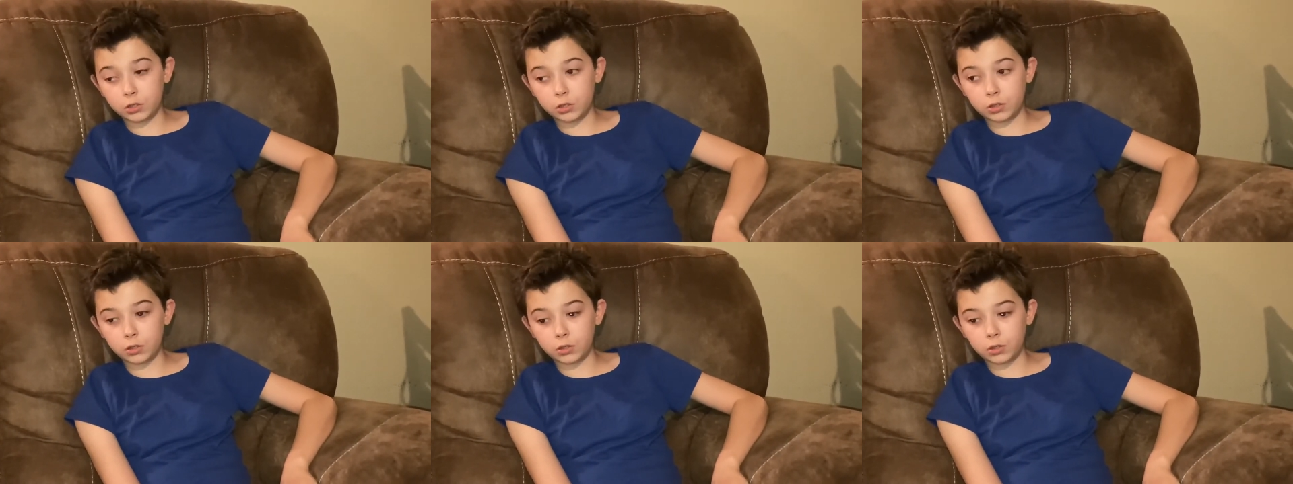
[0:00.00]

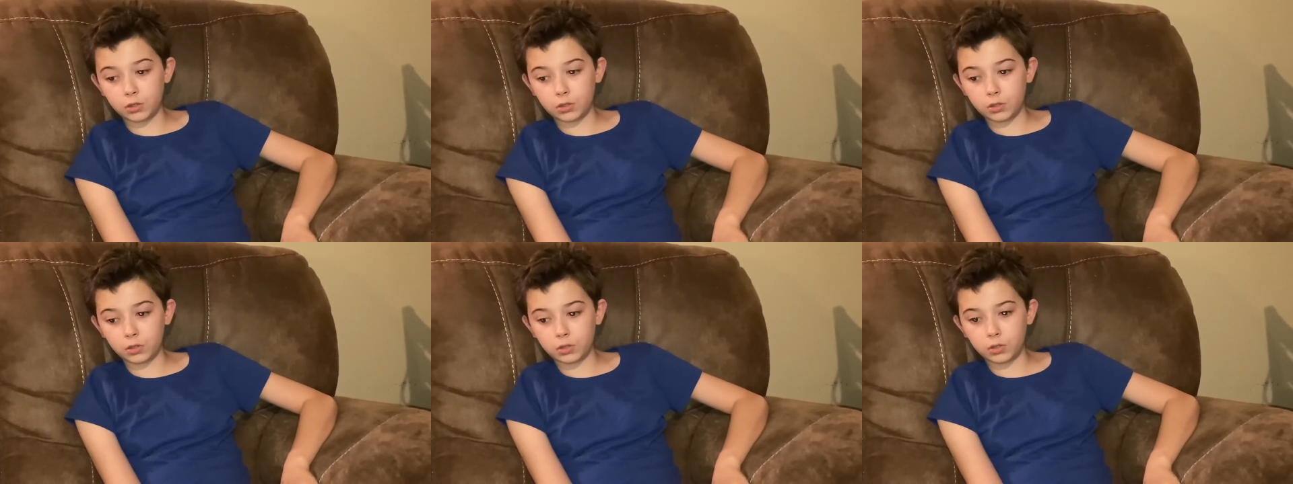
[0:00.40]

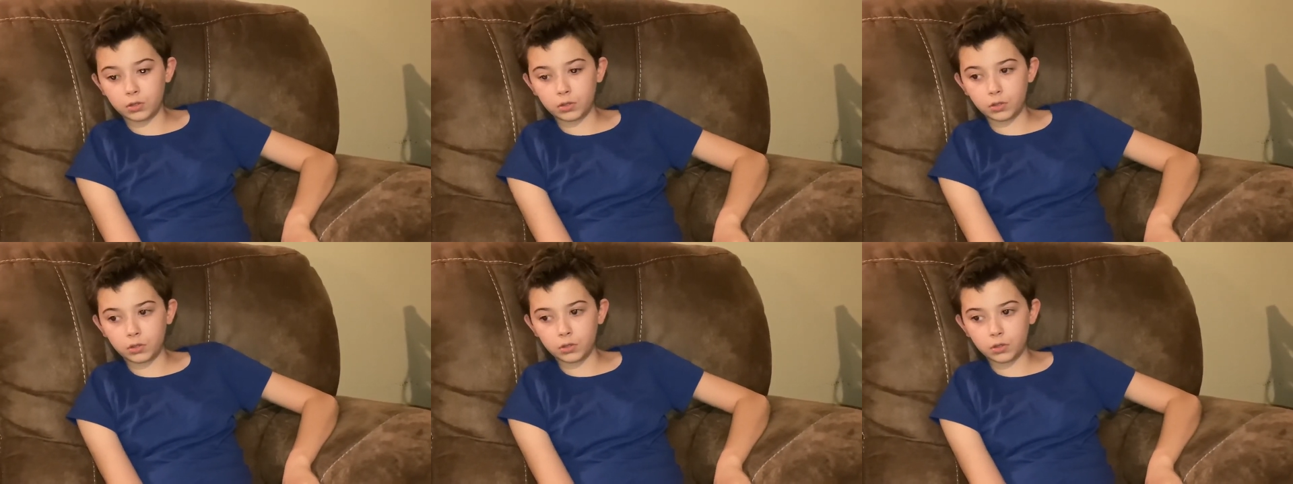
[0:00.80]

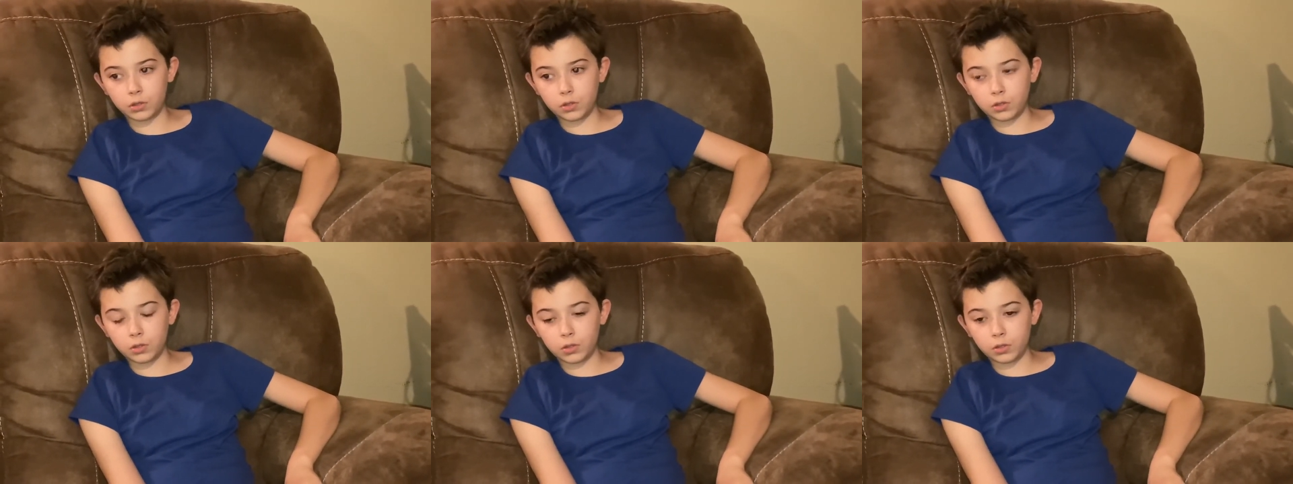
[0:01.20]

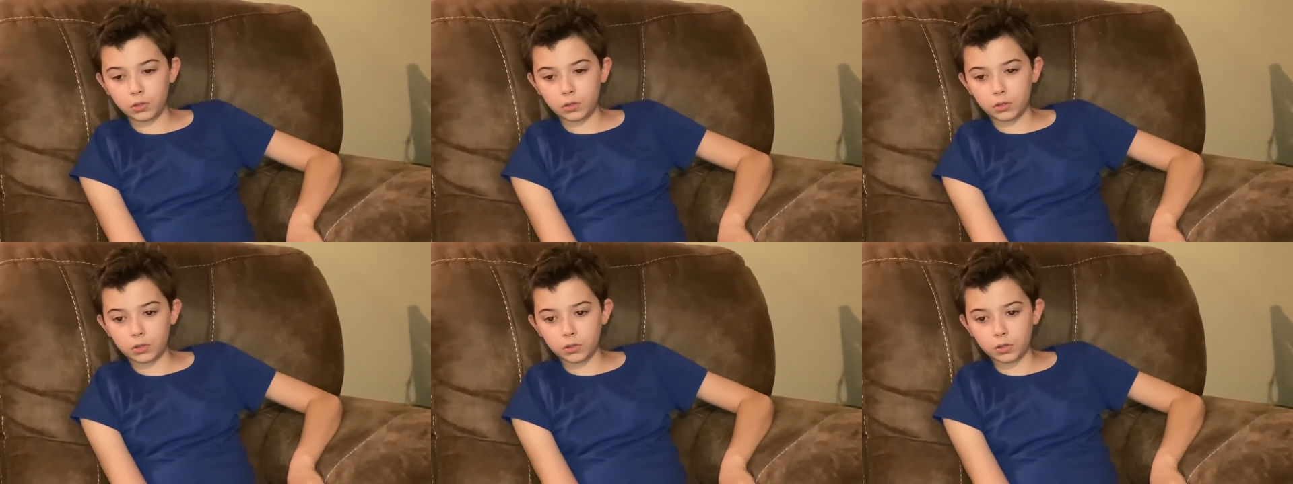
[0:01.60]

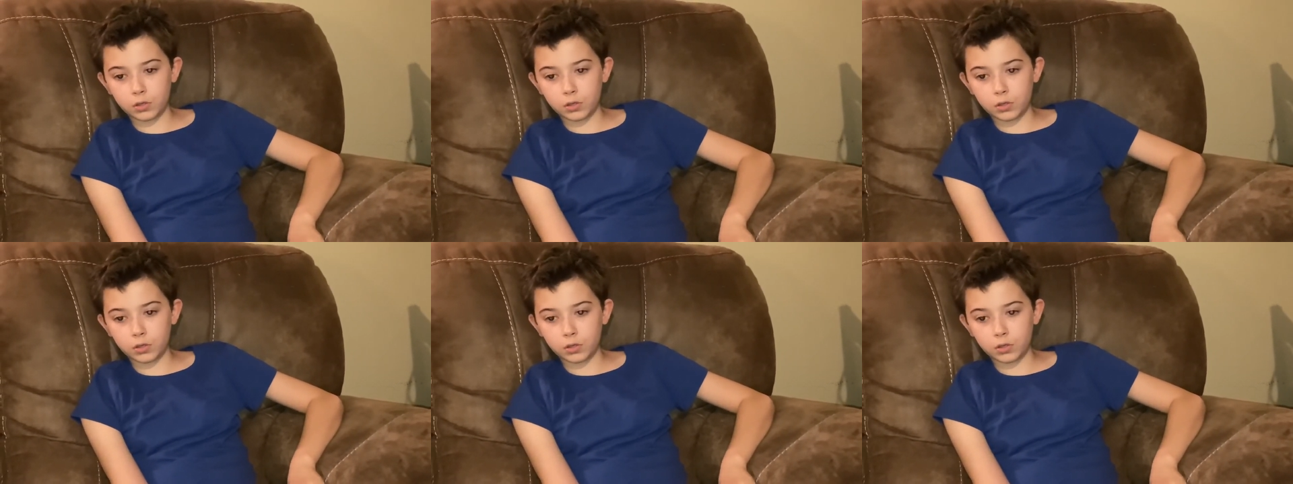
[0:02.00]
[no speech]